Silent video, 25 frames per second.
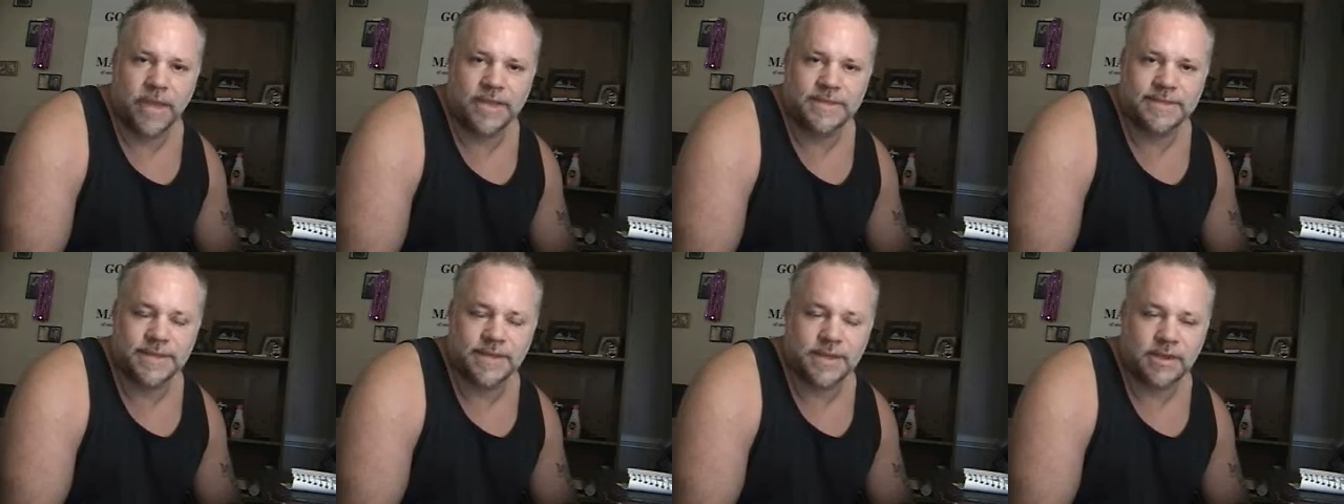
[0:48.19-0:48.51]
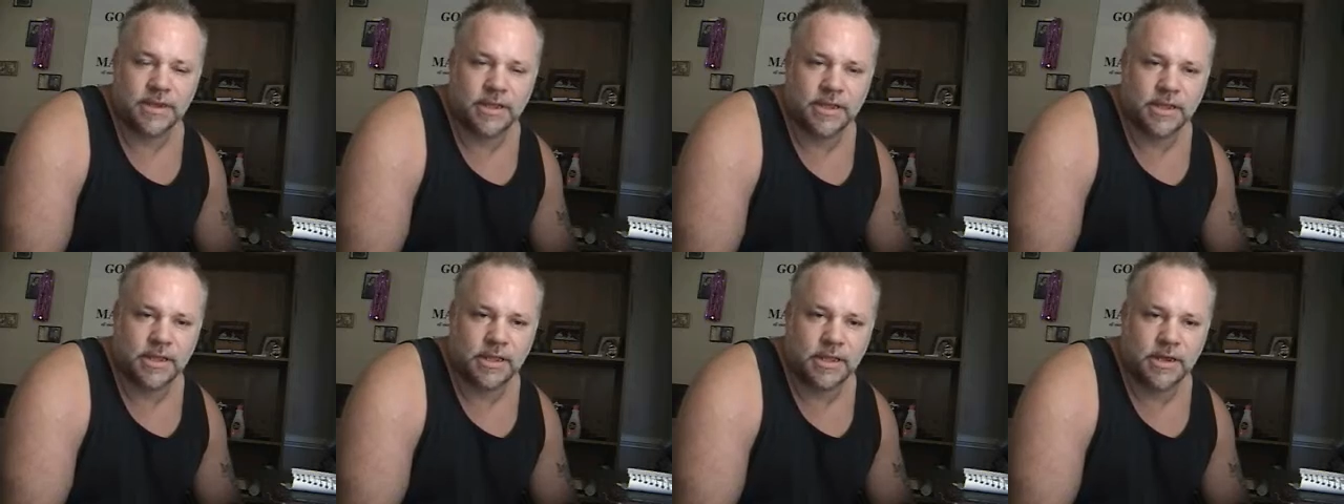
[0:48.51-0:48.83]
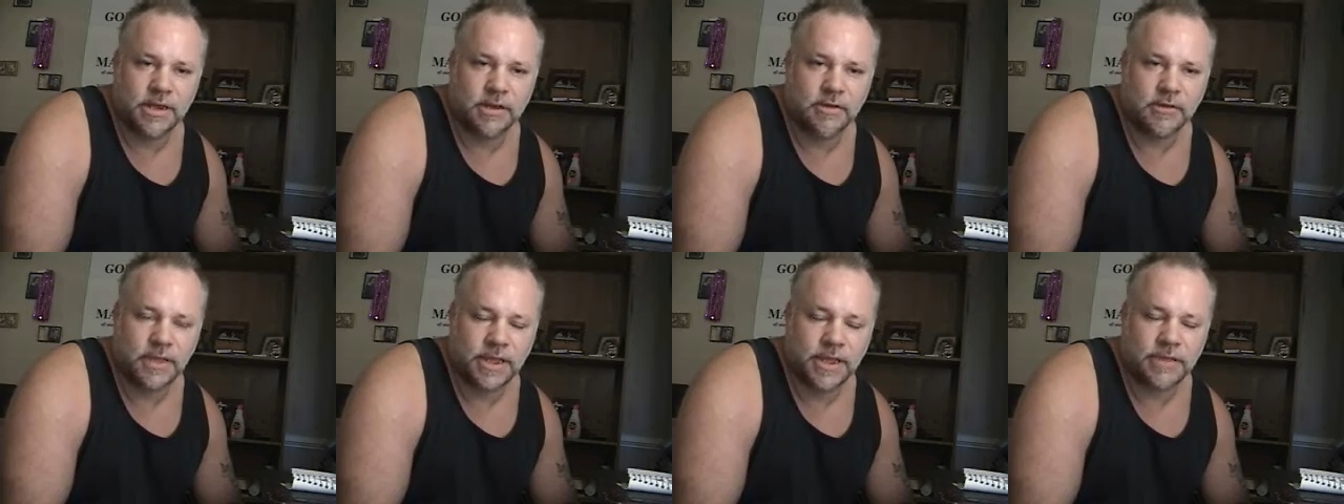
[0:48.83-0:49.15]

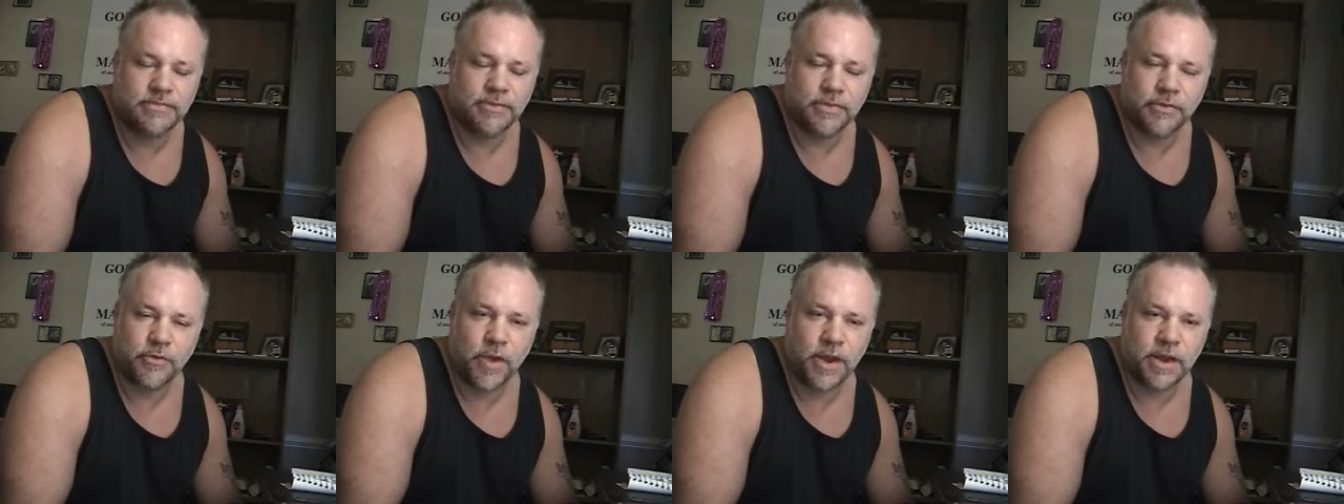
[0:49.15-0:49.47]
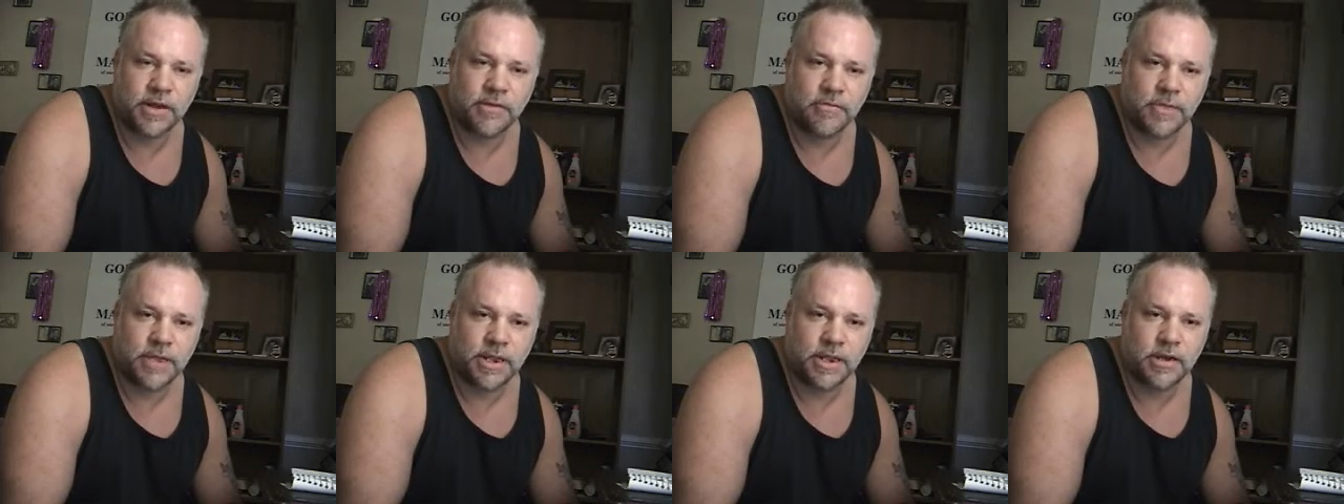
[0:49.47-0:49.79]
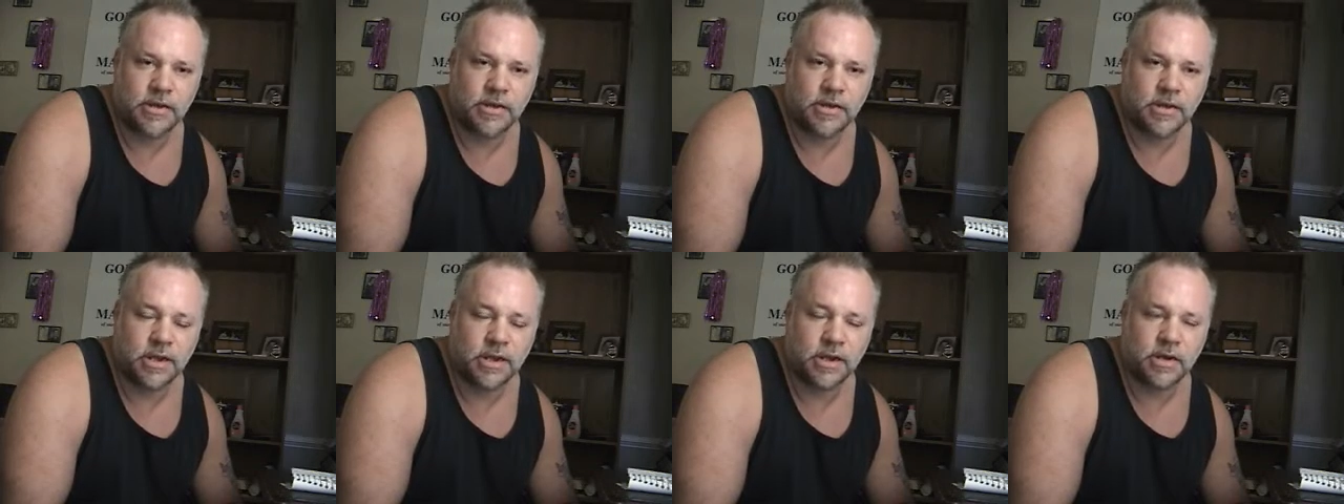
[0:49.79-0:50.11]
basically, keeps threatening
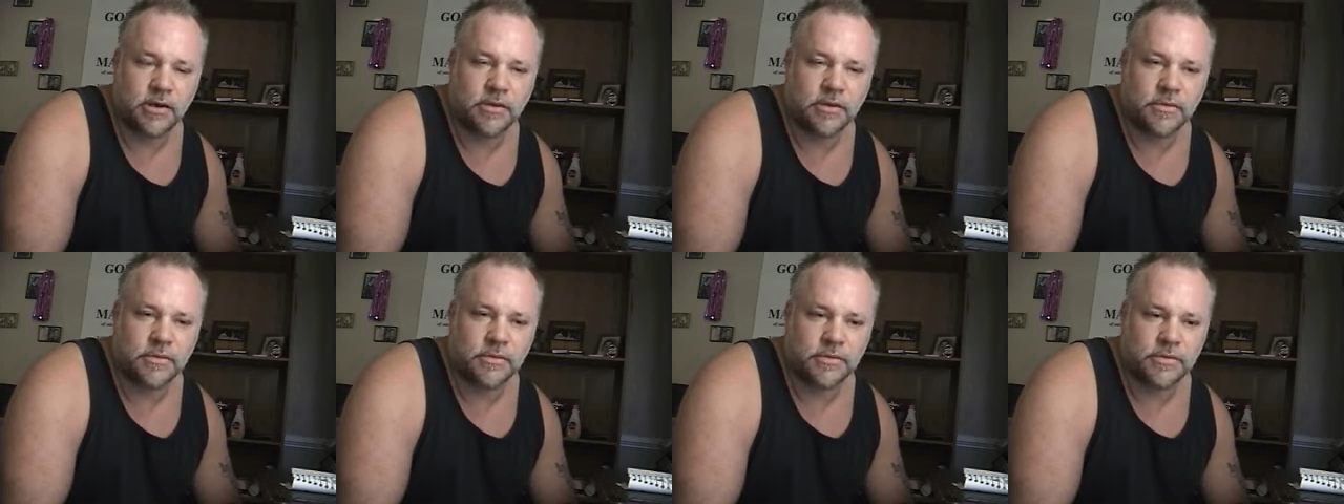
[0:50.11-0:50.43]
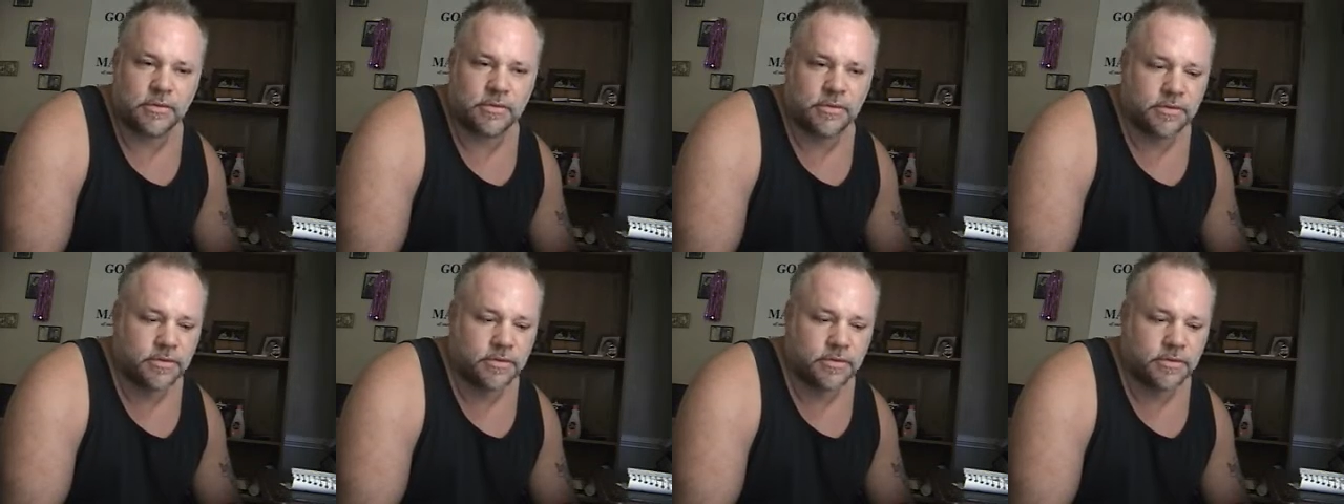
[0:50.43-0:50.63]
me, to